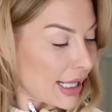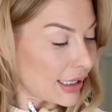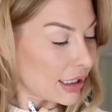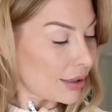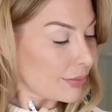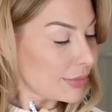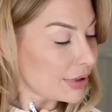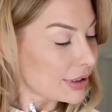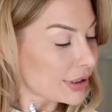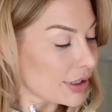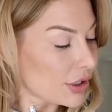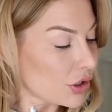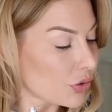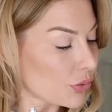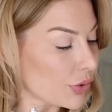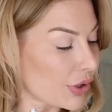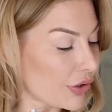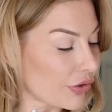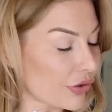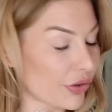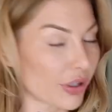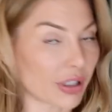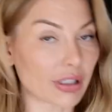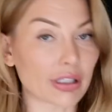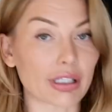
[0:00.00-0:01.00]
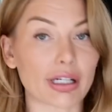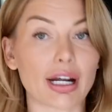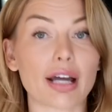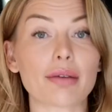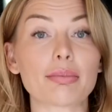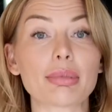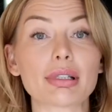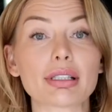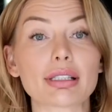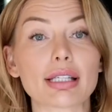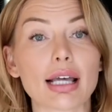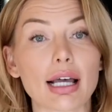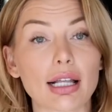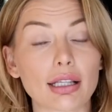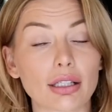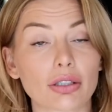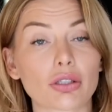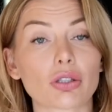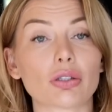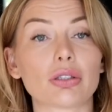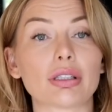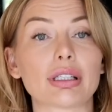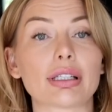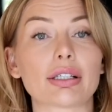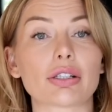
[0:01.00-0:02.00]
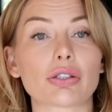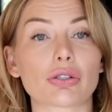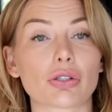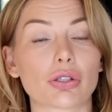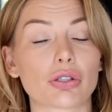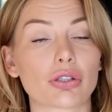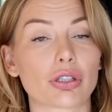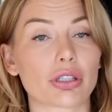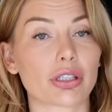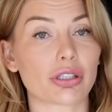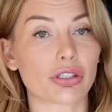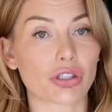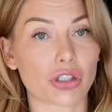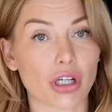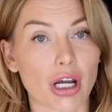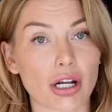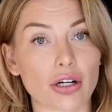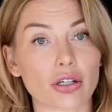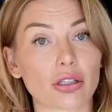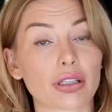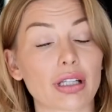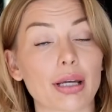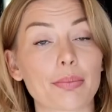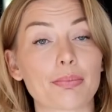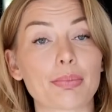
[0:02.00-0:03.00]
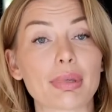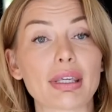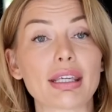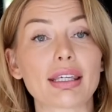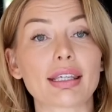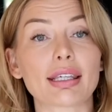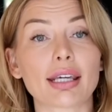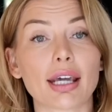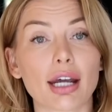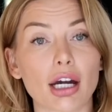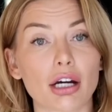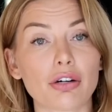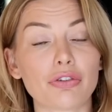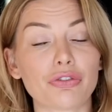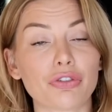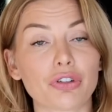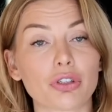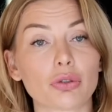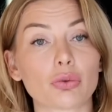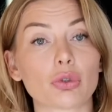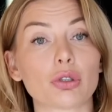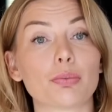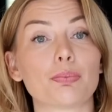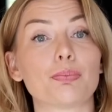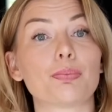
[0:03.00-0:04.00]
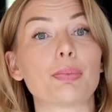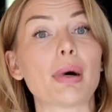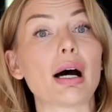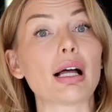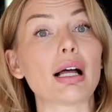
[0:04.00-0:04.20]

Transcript: Let me tell you one thing that I've been telling you ladies on this channel, that be careful with